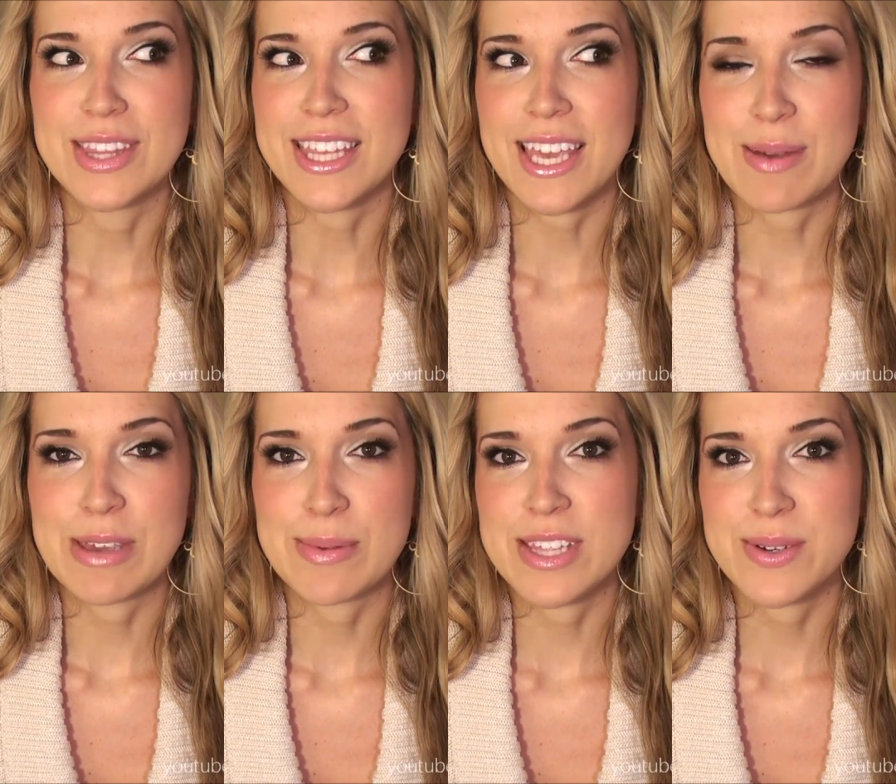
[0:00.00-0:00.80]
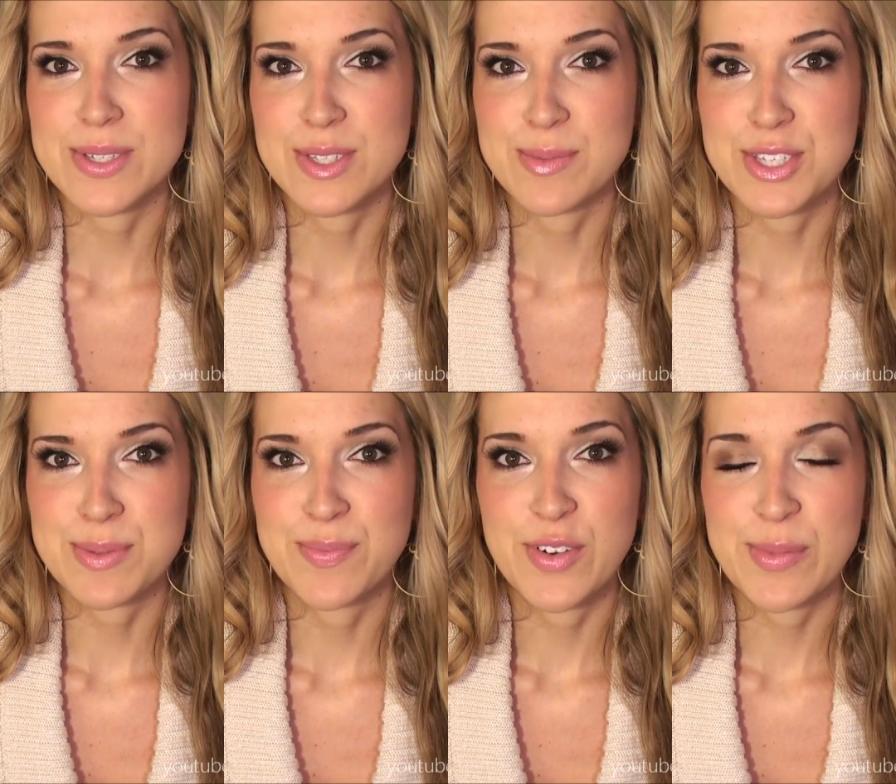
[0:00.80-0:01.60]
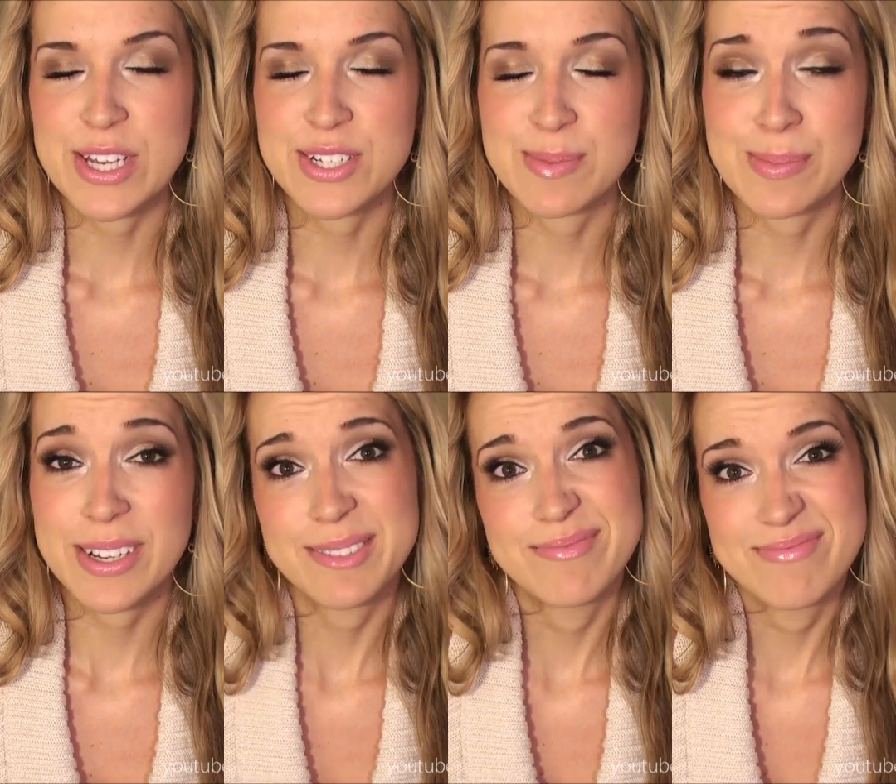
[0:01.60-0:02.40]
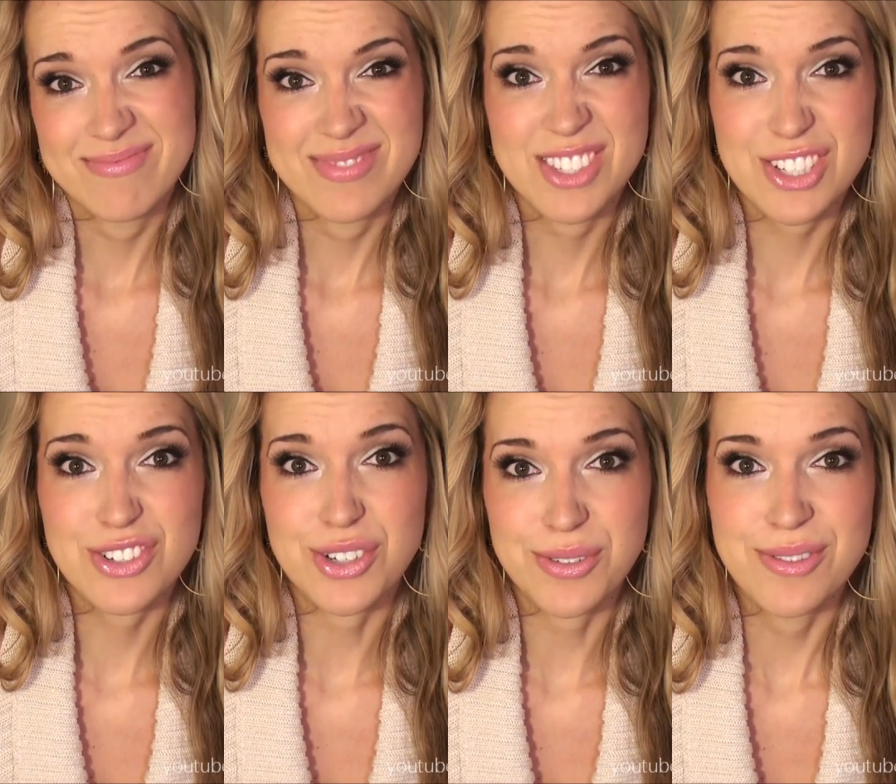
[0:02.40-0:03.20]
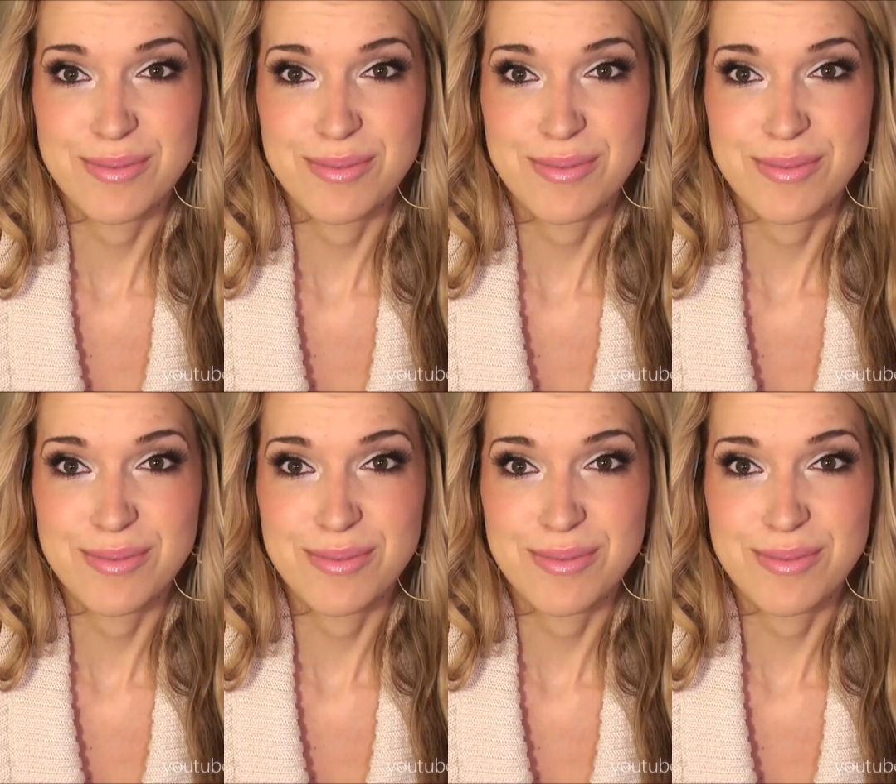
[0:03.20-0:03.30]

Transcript: Yeah, maybe that was too much information, but it's the truth.